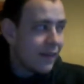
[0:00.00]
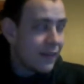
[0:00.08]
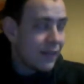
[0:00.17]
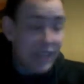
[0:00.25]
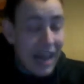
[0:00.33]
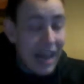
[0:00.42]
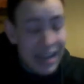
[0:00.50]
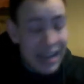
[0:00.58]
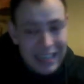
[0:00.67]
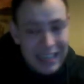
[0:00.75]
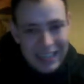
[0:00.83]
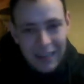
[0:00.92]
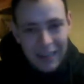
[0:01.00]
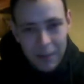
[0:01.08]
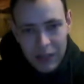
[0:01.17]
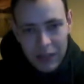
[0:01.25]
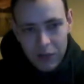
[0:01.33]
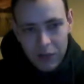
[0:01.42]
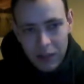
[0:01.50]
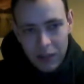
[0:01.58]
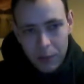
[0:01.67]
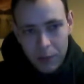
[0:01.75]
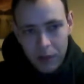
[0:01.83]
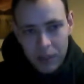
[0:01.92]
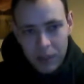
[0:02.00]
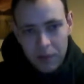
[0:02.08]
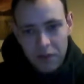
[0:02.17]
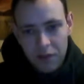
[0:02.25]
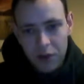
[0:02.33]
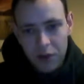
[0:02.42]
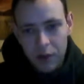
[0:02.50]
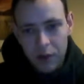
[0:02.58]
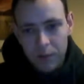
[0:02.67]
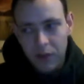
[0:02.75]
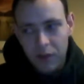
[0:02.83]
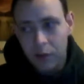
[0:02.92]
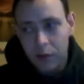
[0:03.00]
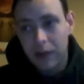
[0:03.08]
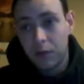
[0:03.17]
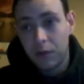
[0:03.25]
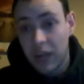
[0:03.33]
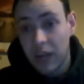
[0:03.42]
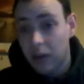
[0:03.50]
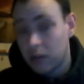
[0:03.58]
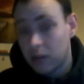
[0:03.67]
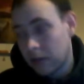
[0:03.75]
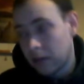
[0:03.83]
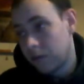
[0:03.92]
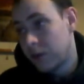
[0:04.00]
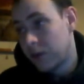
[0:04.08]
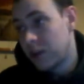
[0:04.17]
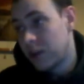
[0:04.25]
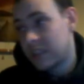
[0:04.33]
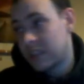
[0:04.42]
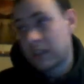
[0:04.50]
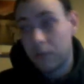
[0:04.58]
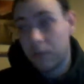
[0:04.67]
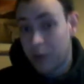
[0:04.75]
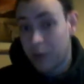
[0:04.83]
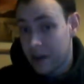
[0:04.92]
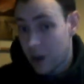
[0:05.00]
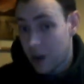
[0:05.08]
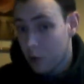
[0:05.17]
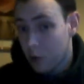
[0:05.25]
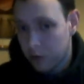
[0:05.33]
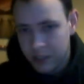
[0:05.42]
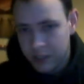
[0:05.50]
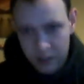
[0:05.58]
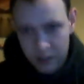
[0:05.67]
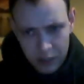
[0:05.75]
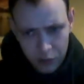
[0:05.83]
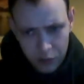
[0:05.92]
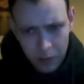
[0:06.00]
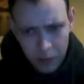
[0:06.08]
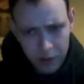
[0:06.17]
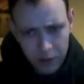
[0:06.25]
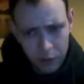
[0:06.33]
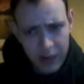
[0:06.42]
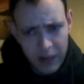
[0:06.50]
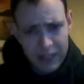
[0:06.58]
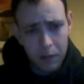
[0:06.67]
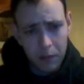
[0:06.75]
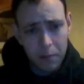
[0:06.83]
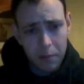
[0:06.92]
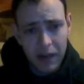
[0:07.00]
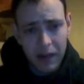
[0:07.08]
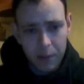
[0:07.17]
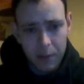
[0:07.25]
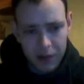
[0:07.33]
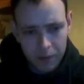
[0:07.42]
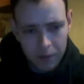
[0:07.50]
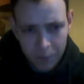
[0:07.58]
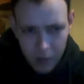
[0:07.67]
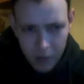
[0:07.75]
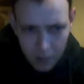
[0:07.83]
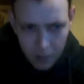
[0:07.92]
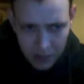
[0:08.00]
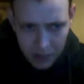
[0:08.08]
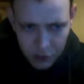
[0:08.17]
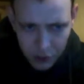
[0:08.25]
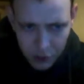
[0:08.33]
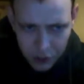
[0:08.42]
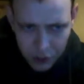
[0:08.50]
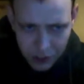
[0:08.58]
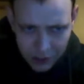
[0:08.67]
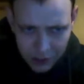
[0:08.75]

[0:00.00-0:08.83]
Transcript: 10 is still the best thing that Pearl Jam have ever done, even though I love Yield, I love Versus, I love Binaural, which is an incredibly underrated album in my opinion. But I'll just